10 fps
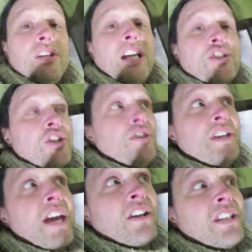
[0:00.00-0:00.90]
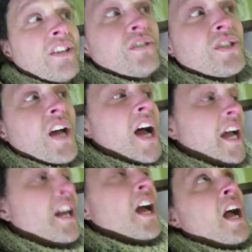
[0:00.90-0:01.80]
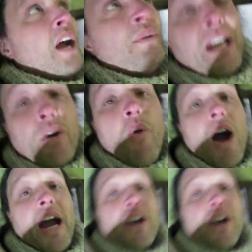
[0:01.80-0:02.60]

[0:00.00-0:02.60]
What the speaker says: I'll show you that on the other side, I ran a wire